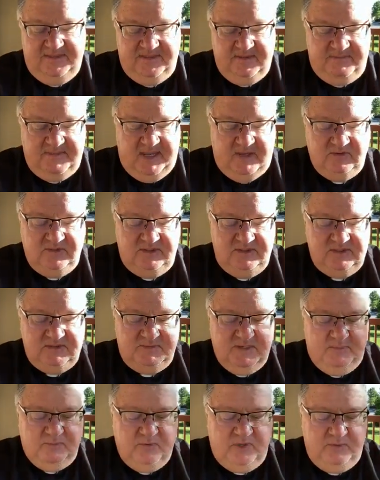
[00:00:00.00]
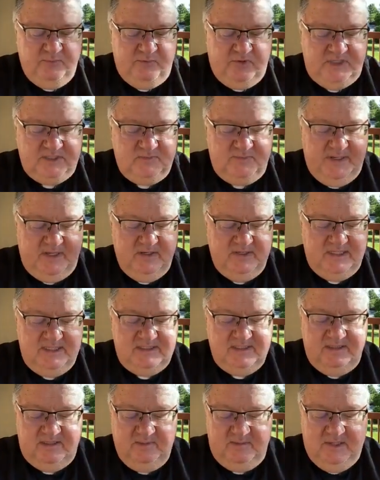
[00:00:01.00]
that the mountains may bring
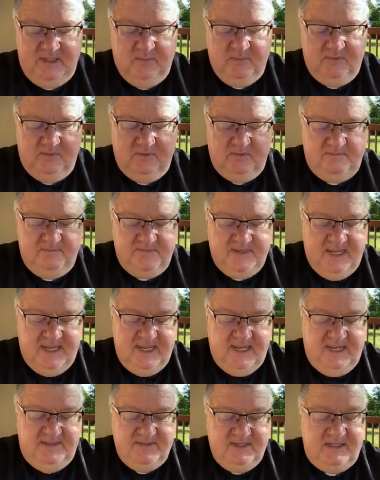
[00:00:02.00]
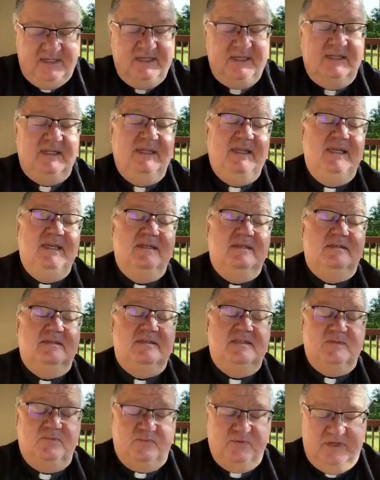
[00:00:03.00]
prosperity to the people, and the little
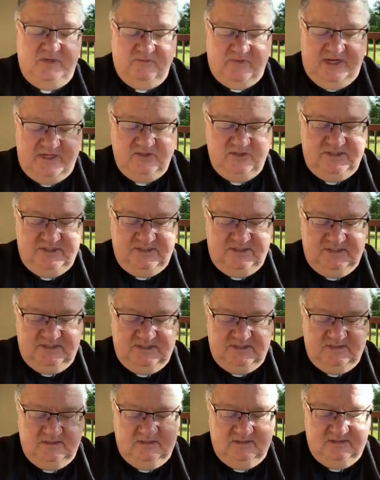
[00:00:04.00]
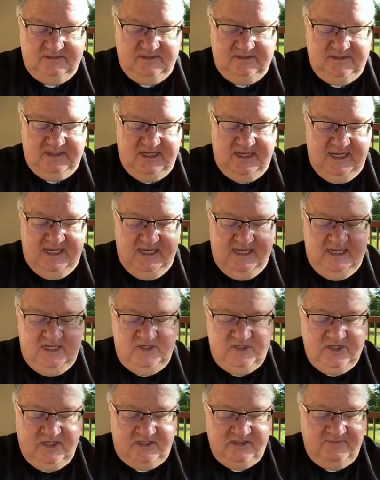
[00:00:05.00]
hills bring righteousness.
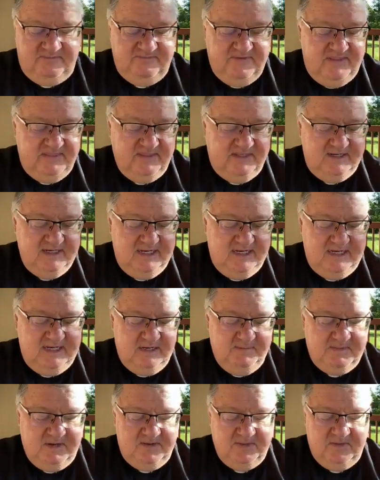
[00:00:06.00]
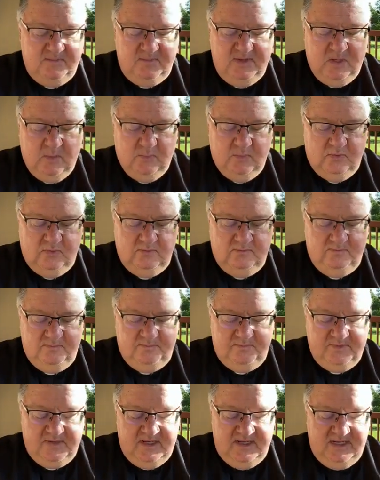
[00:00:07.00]
He shall defend the needy among the people,
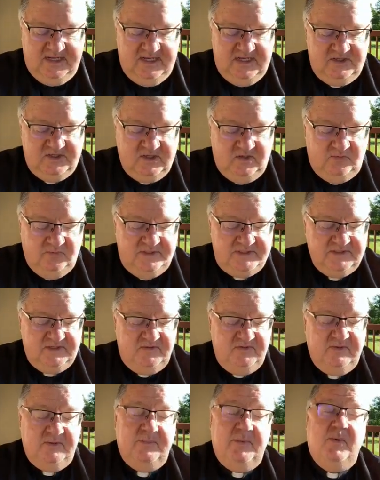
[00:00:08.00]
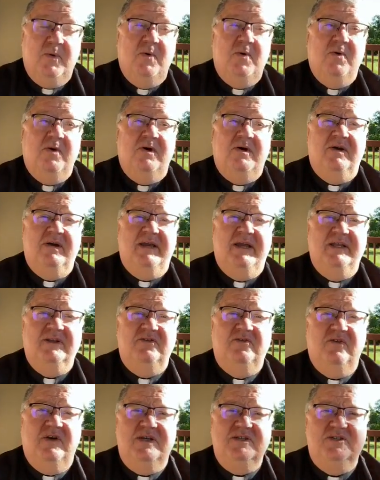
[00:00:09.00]
he shall rescue the poor
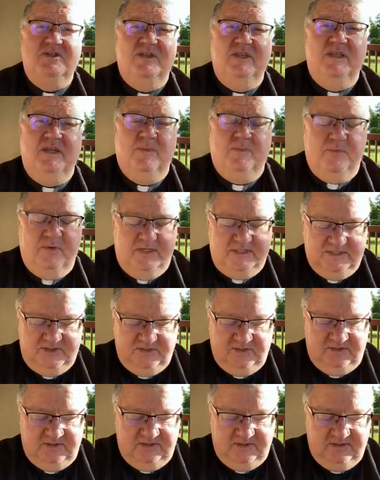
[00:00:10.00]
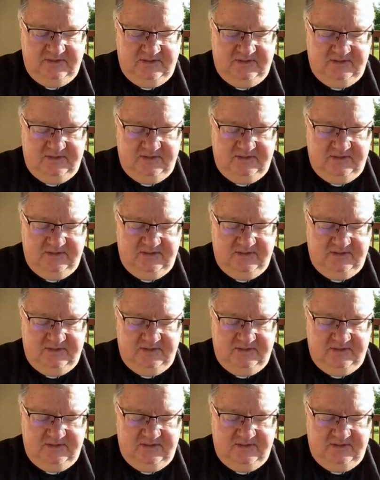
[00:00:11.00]
and crush the oppressor.